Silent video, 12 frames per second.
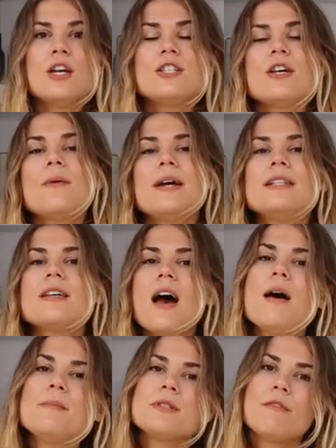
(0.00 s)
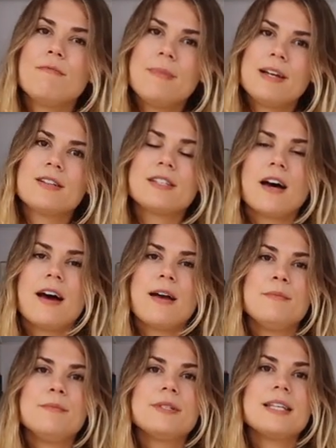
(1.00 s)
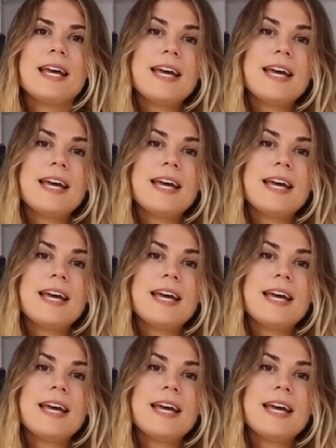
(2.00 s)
So in terms of meal times,